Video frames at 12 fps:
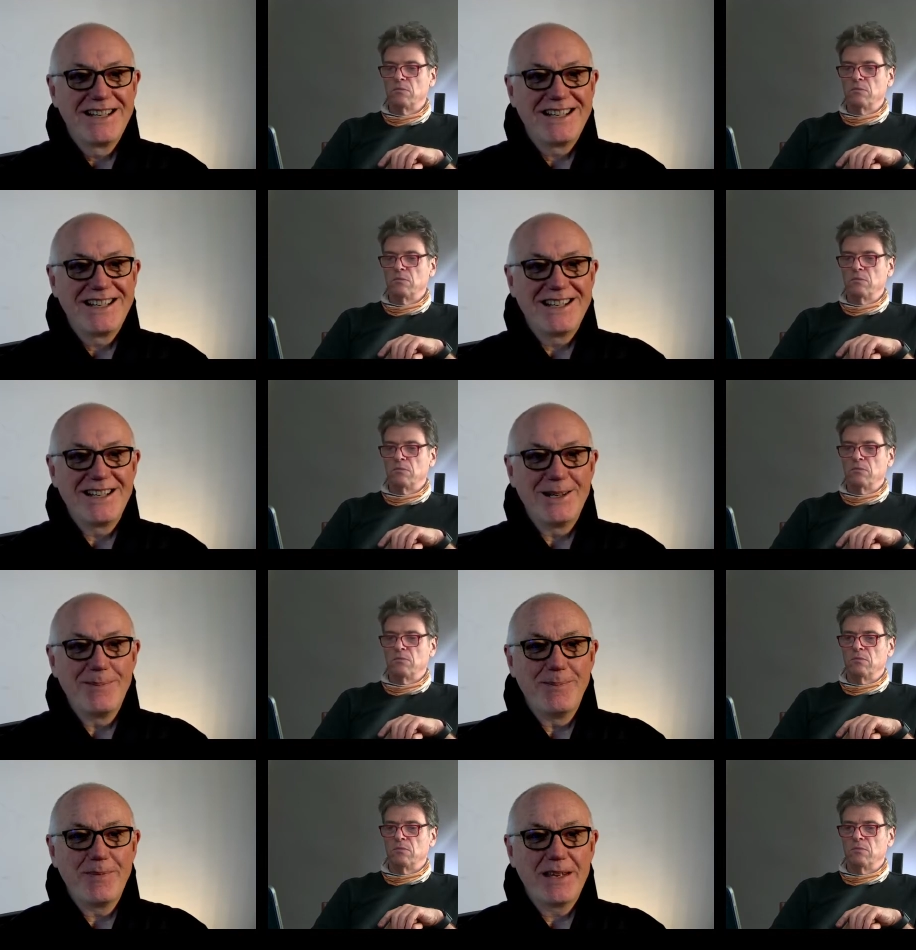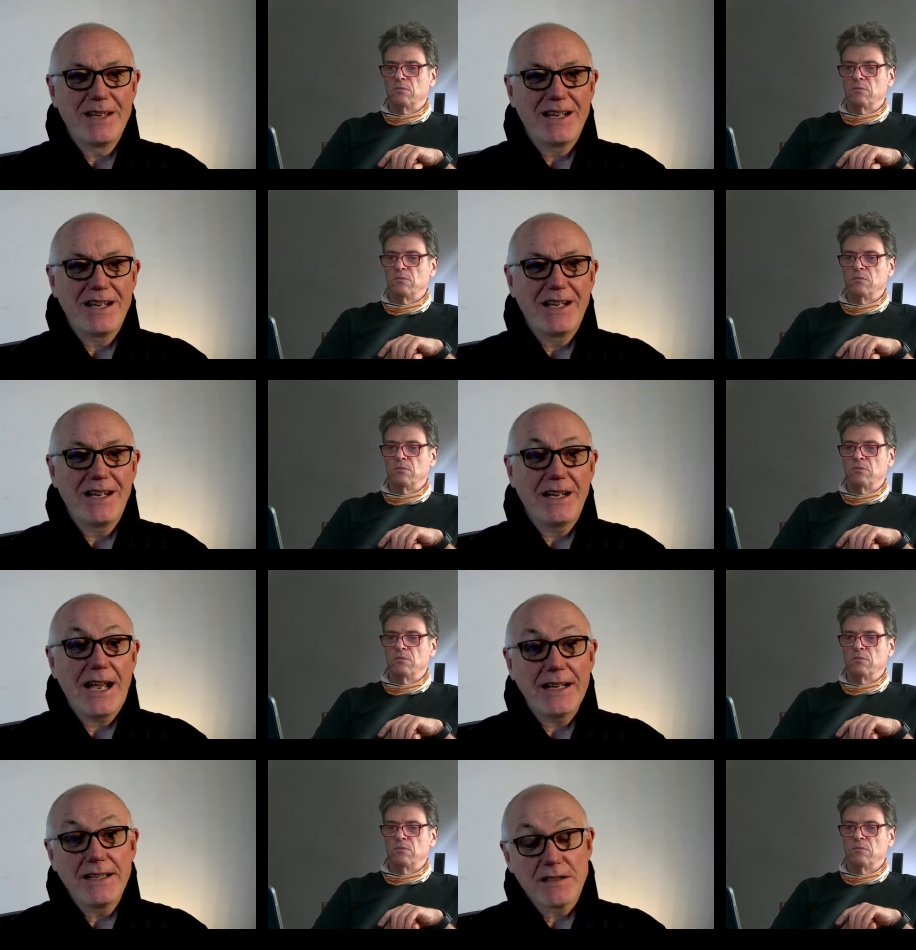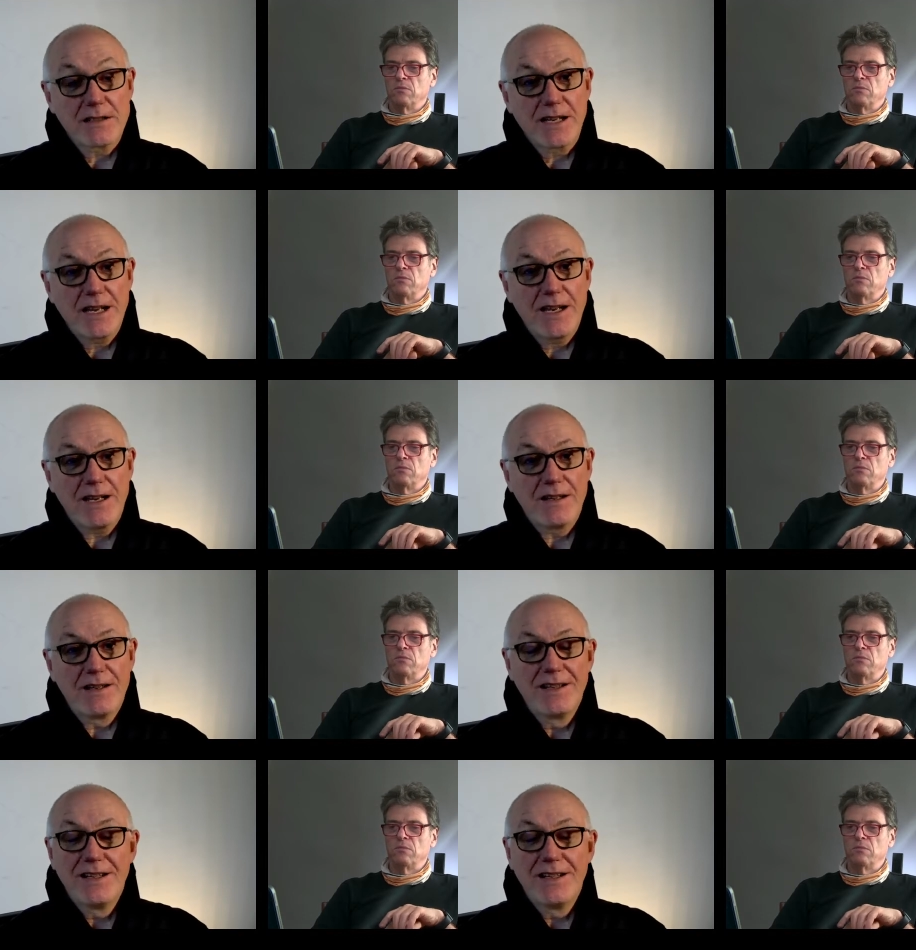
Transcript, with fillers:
Speaker 1: um, and at scale.